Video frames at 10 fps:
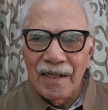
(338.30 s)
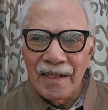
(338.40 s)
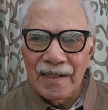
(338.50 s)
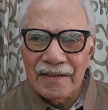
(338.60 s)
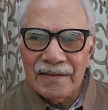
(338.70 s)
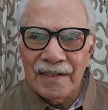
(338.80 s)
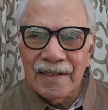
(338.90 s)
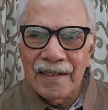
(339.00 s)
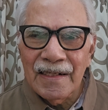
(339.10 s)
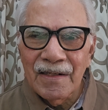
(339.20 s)

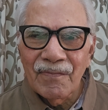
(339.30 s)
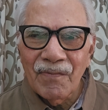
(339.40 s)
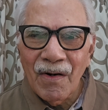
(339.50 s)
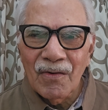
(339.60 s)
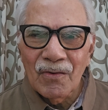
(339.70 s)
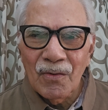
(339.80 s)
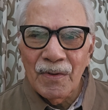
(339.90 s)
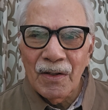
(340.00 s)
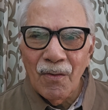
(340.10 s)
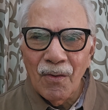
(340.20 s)
custody if found to
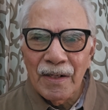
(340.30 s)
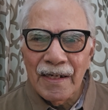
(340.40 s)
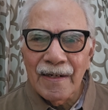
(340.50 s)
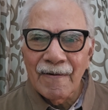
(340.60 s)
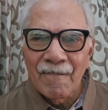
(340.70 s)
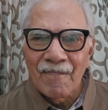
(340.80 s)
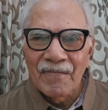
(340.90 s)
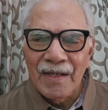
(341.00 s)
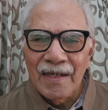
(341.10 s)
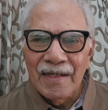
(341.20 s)
be okay.
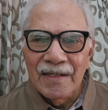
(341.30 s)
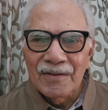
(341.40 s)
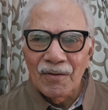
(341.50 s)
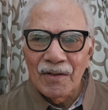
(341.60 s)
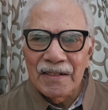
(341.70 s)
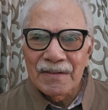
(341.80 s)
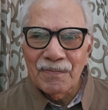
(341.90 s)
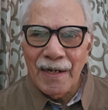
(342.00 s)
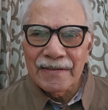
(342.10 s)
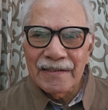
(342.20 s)
So
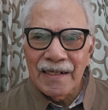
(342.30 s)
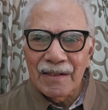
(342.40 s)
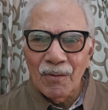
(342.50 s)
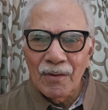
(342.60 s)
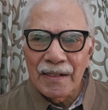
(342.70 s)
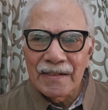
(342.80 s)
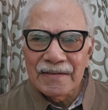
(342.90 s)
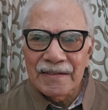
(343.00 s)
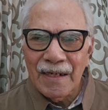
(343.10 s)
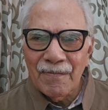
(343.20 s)
inspected and okay
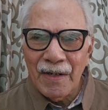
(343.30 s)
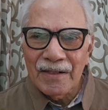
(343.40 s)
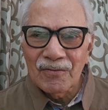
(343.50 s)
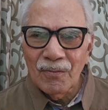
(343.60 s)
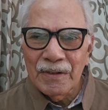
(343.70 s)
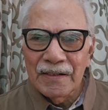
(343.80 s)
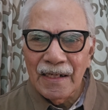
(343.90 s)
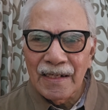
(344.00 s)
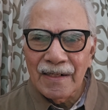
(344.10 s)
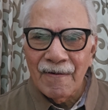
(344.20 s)
stamp has to be
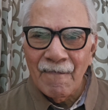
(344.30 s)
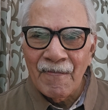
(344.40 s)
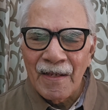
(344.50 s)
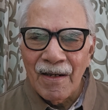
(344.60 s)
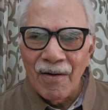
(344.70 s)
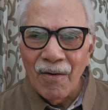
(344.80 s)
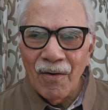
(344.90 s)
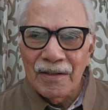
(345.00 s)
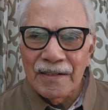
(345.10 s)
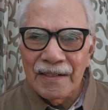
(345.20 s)
there
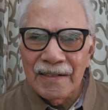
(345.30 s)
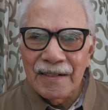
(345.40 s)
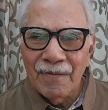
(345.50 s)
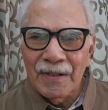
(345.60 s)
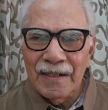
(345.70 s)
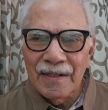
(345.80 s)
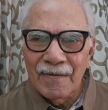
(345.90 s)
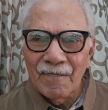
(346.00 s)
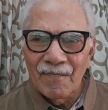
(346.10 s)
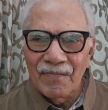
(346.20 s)
on the
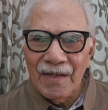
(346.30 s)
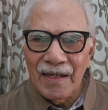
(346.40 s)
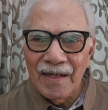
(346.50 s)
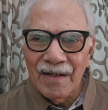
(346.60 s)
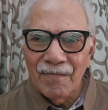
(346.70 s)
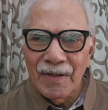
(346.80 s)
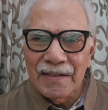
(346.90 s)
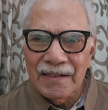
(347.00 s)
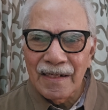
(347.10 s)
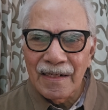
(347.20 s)
incoming
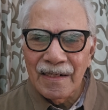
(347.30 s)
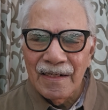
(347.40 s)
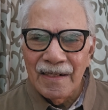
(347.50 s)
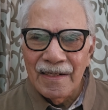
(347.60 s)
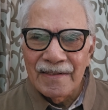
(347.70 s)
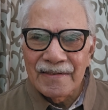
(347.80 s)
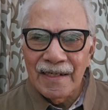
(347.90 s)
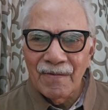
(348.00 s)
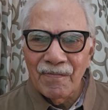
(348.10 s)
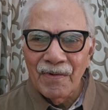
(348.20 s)
material slip,